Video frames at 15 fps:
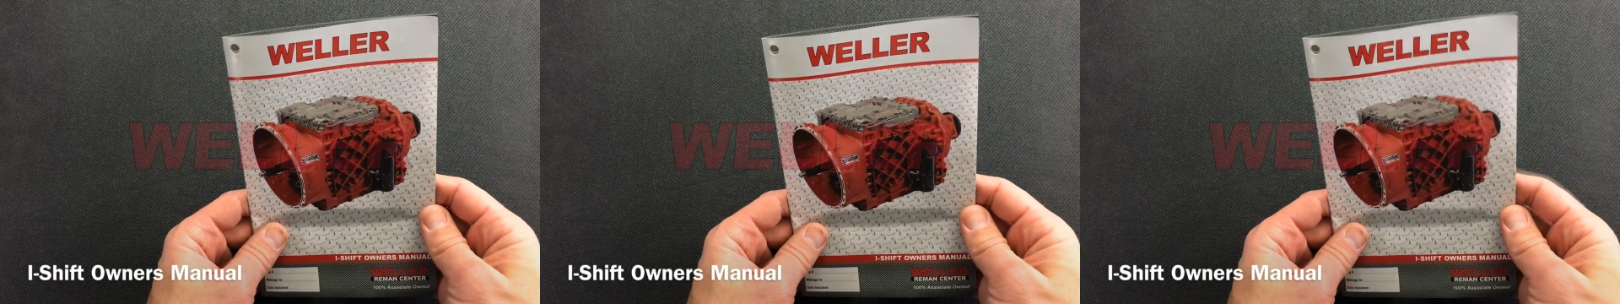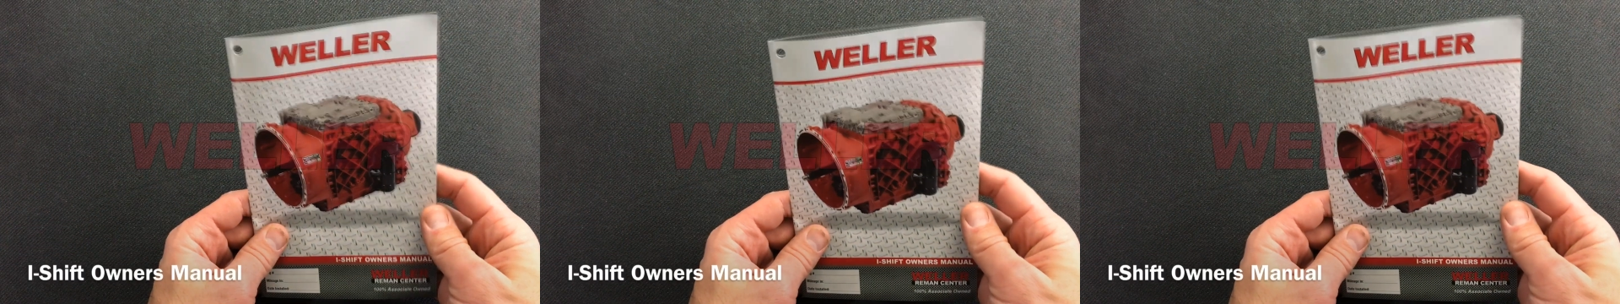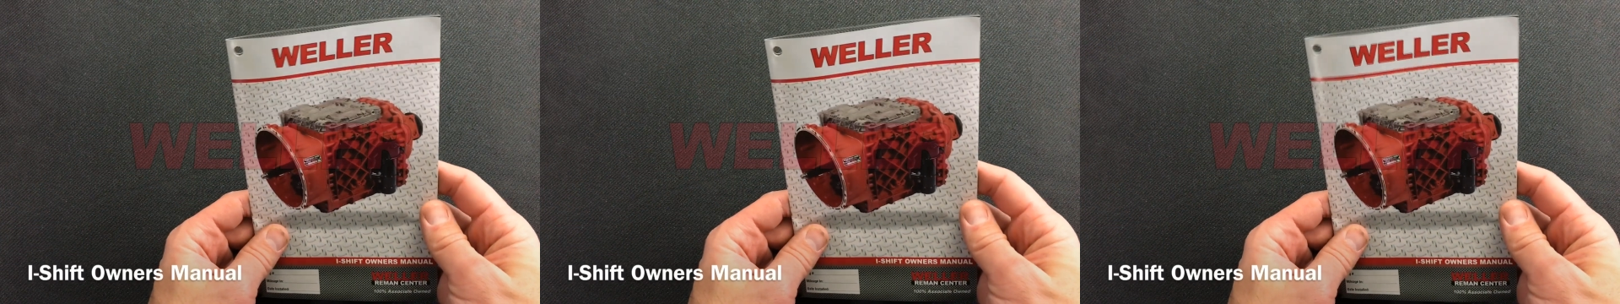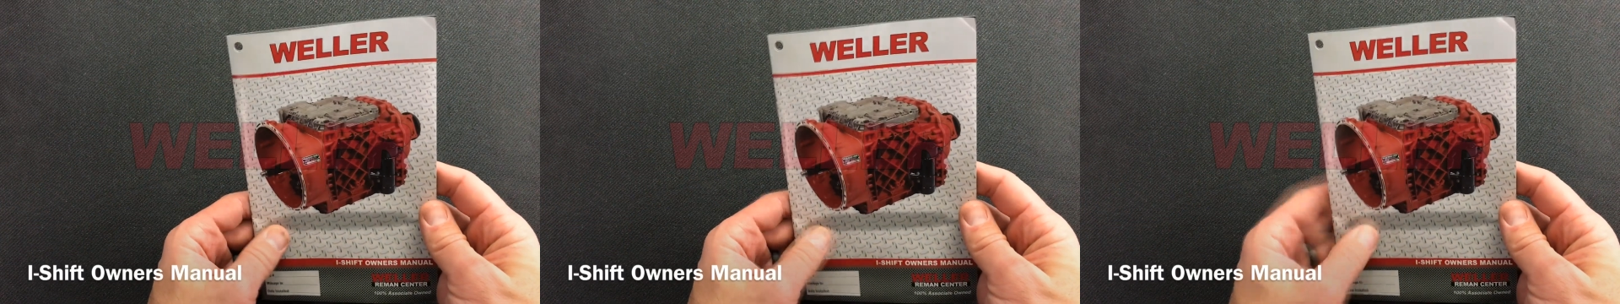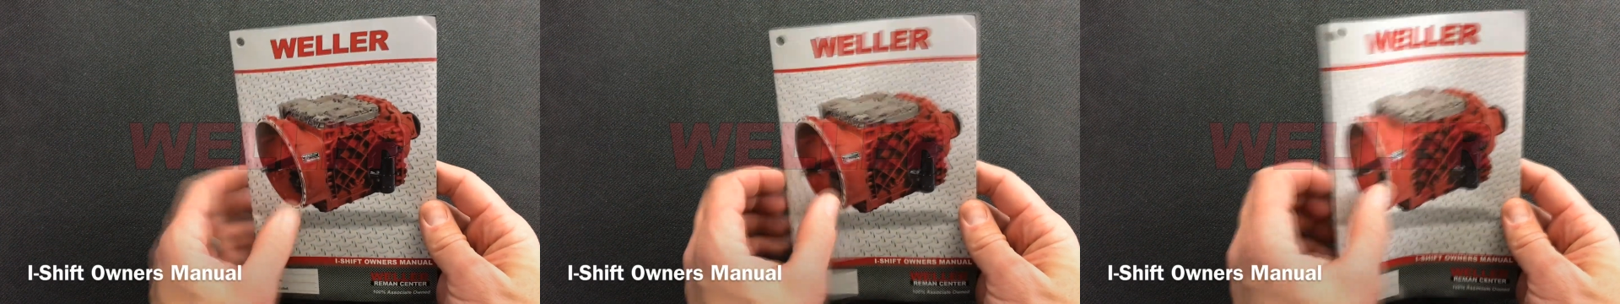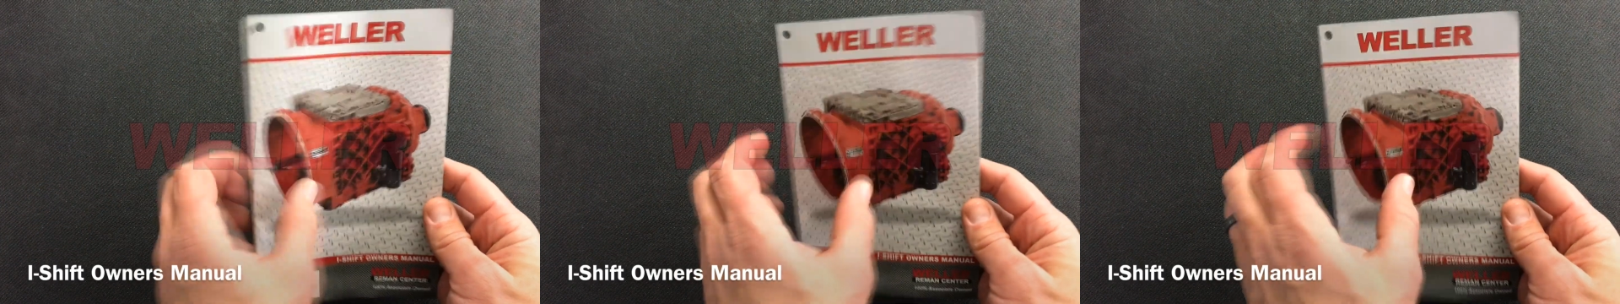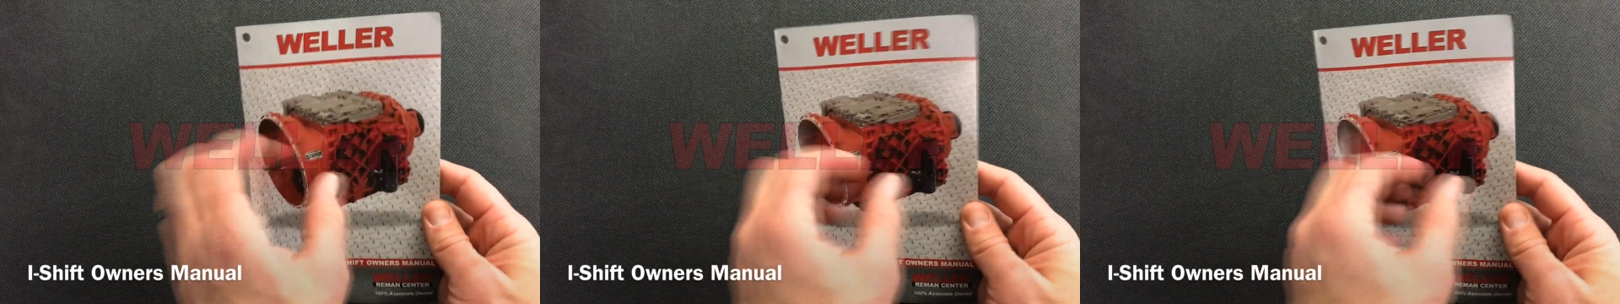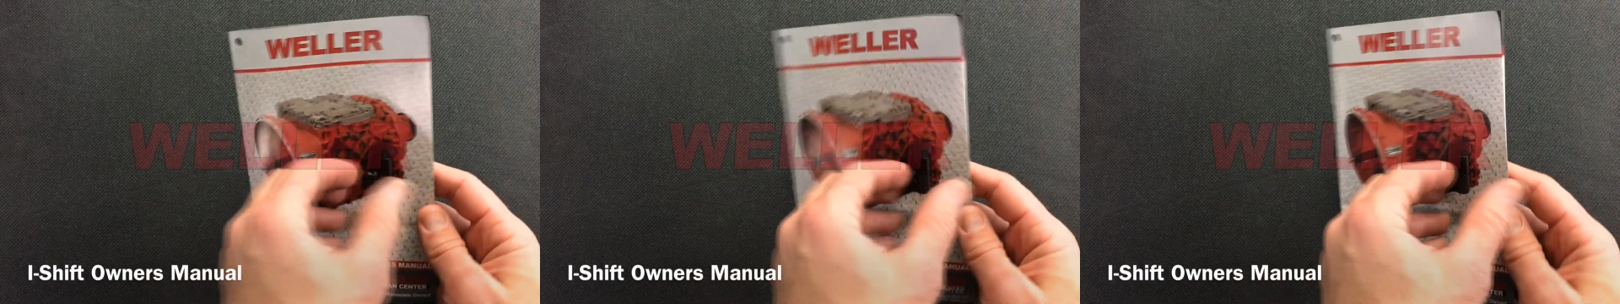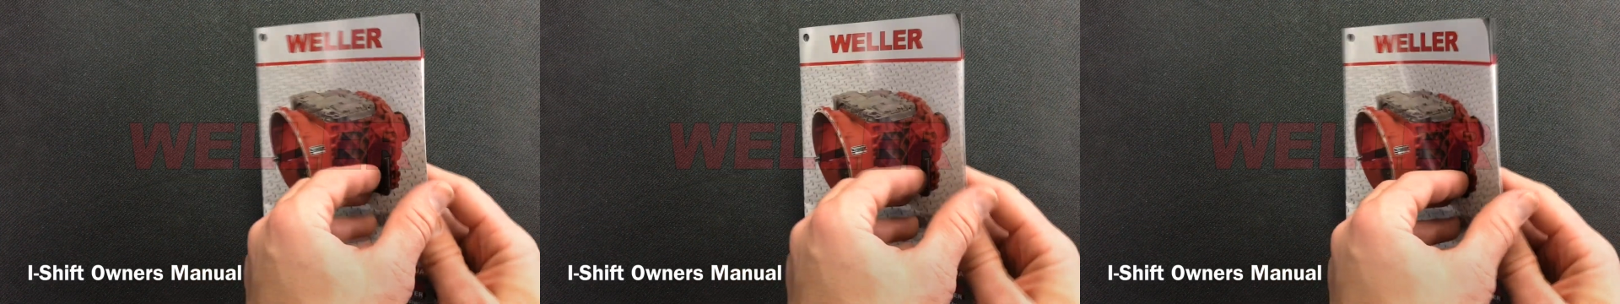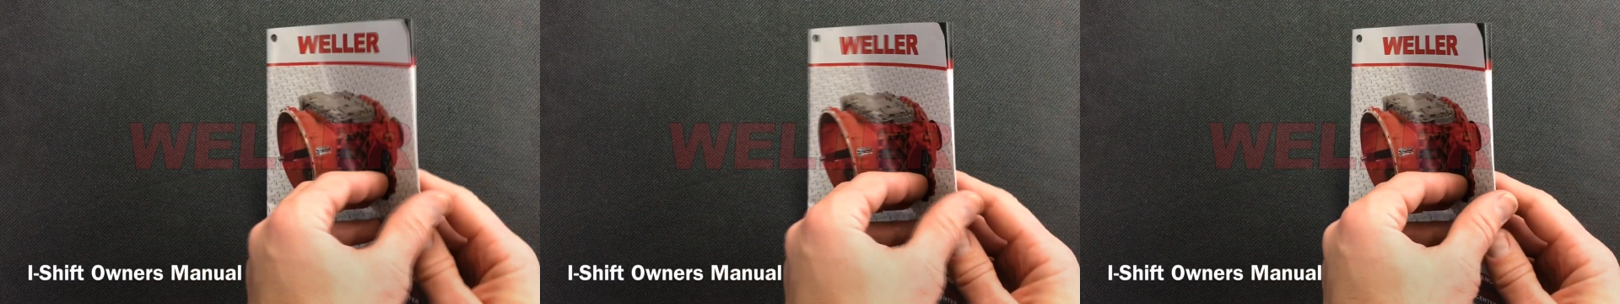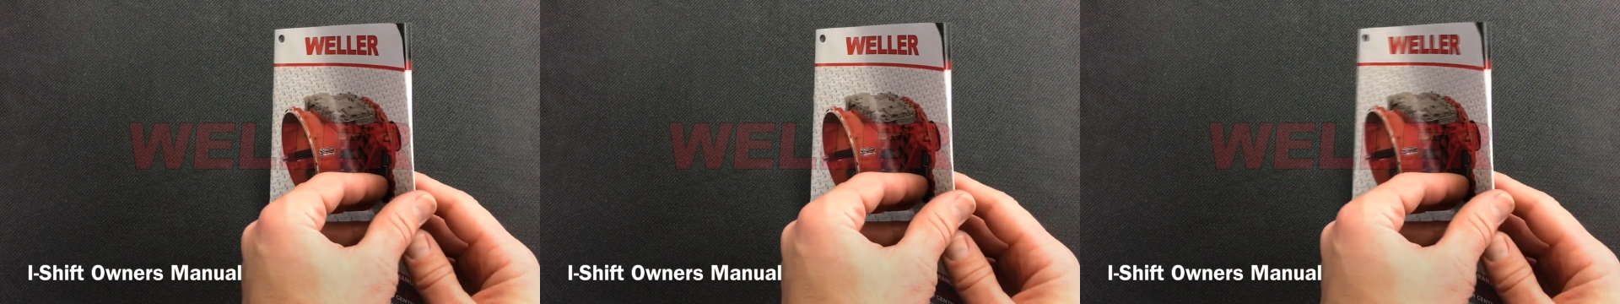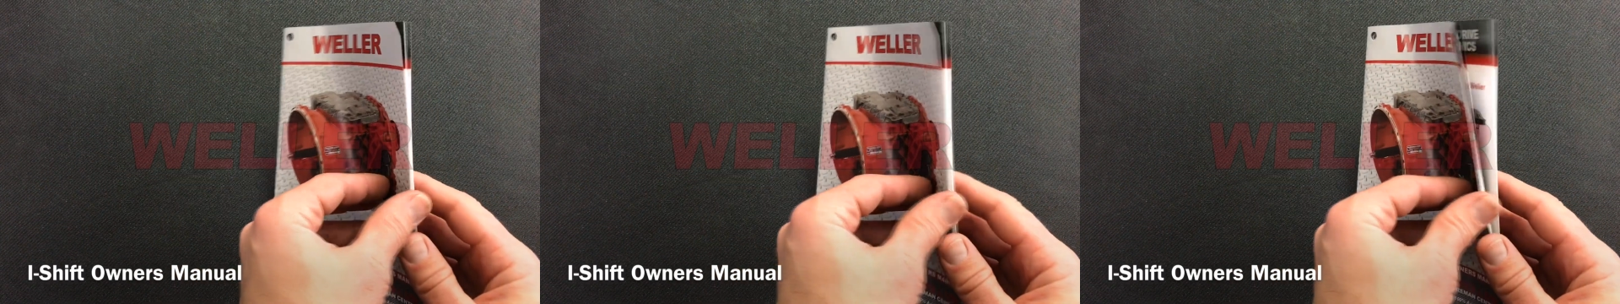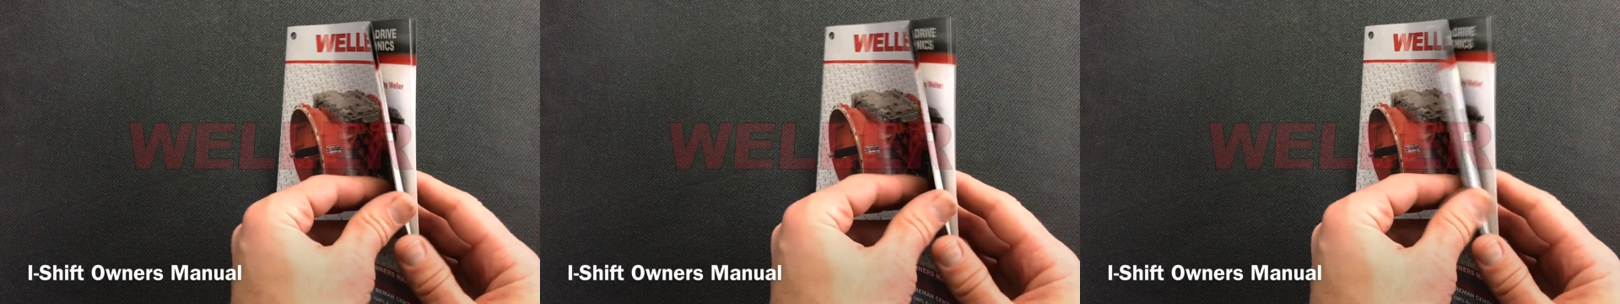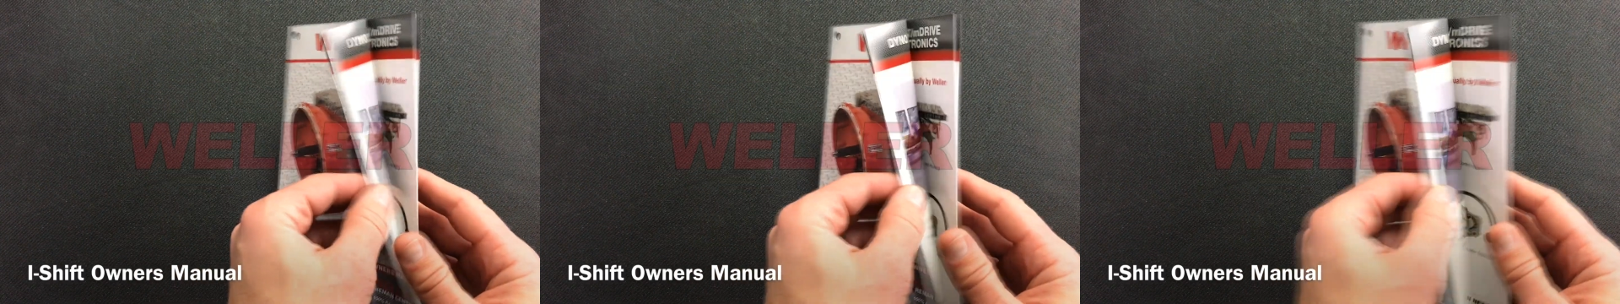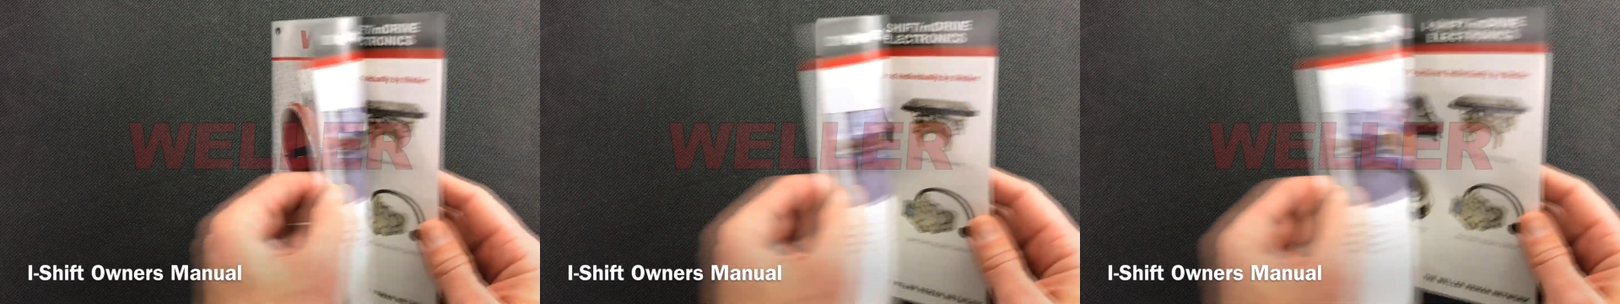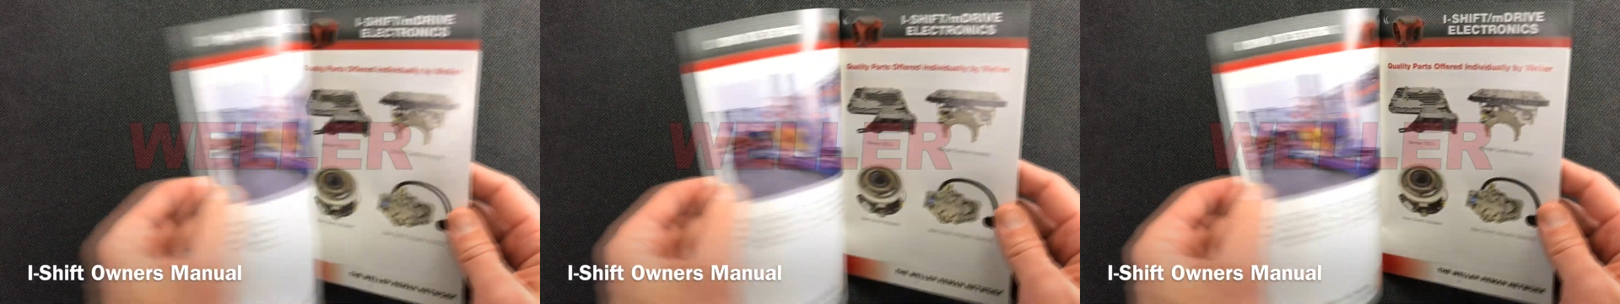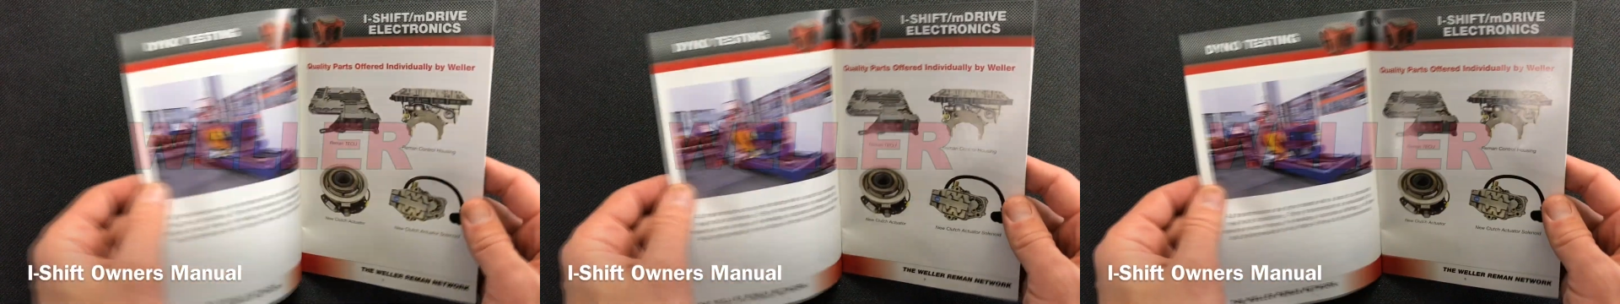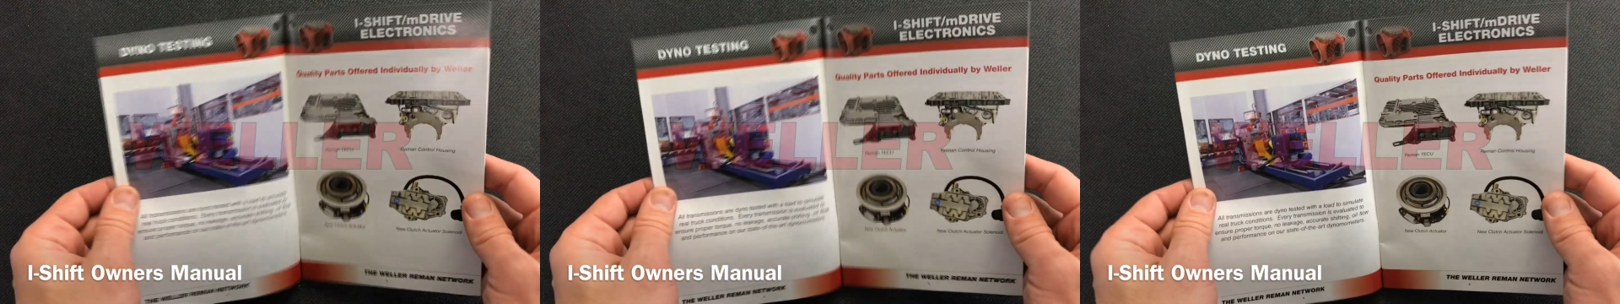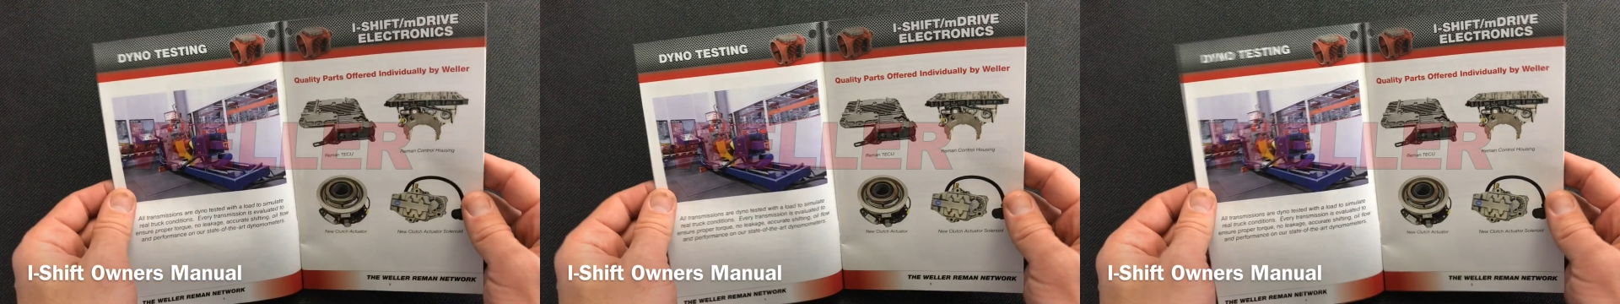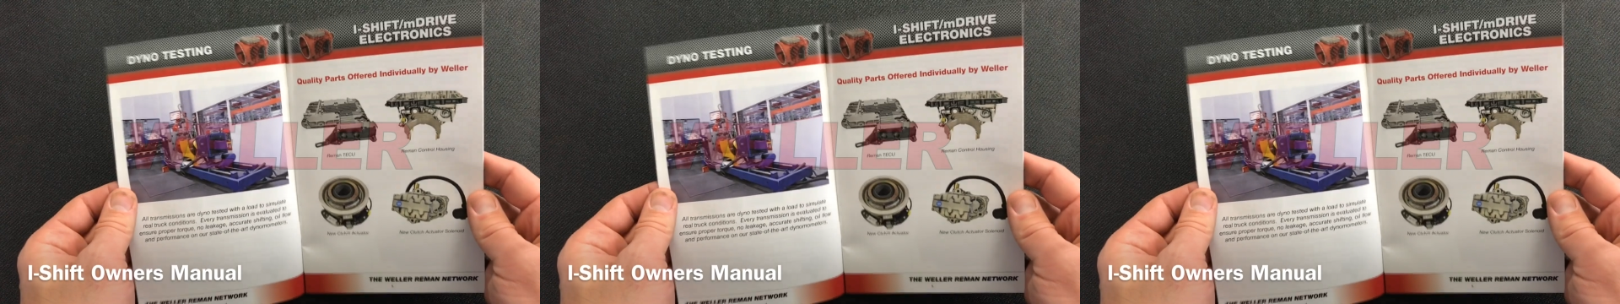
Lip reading: Nobody's mouth can be seen.